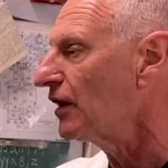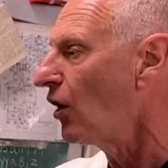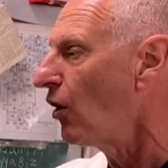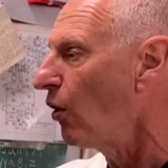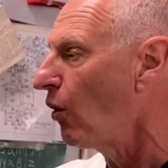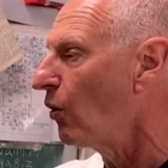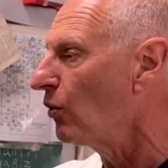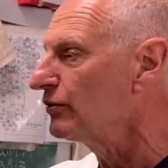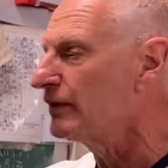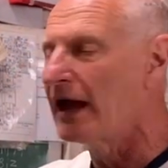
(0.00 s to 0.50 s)
to
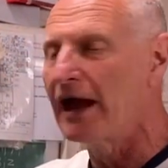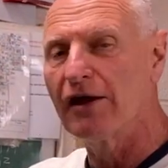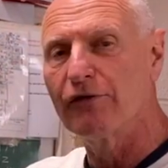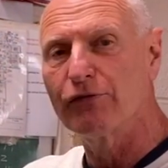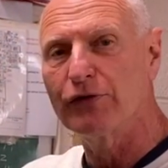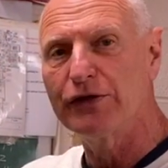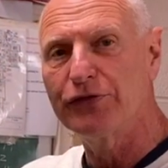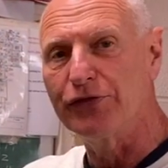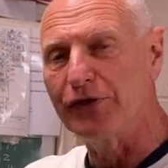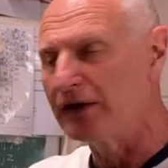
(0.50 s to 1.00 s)
hold
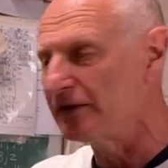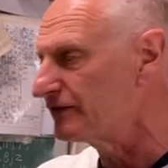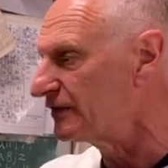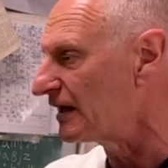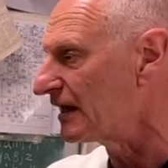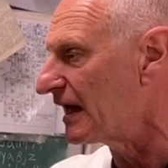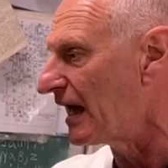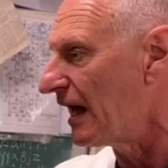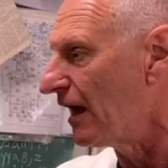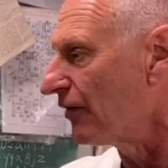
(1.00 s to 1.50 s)
everything
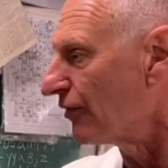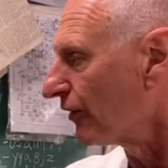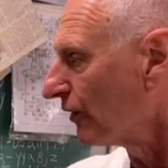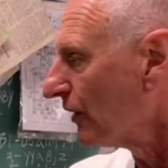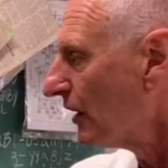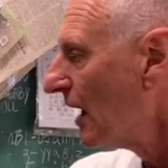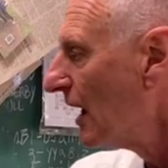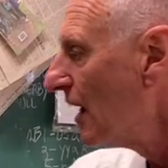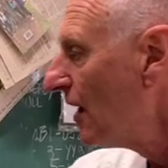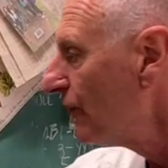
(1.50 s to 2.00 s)

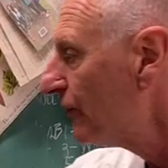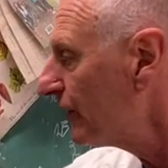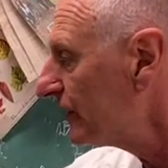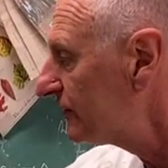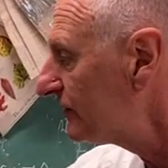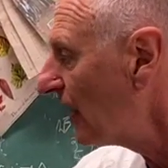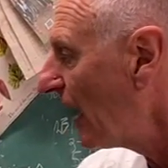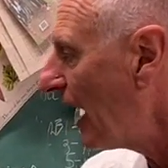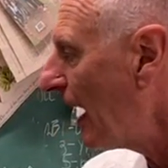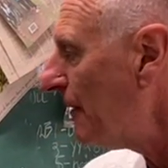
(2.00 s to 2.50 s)
together, the
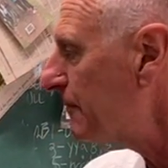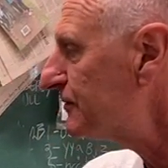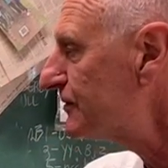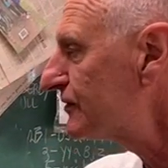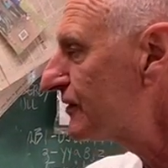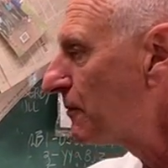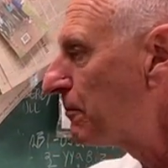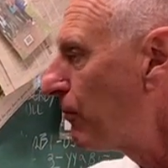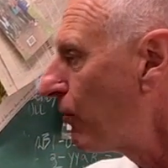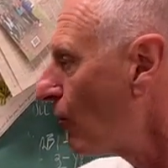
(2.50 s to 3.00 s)
top
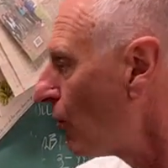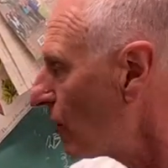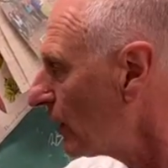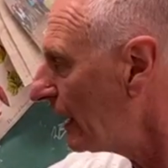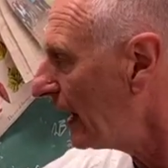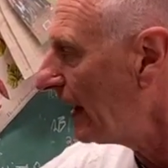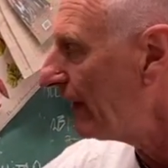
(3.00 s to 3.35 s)
support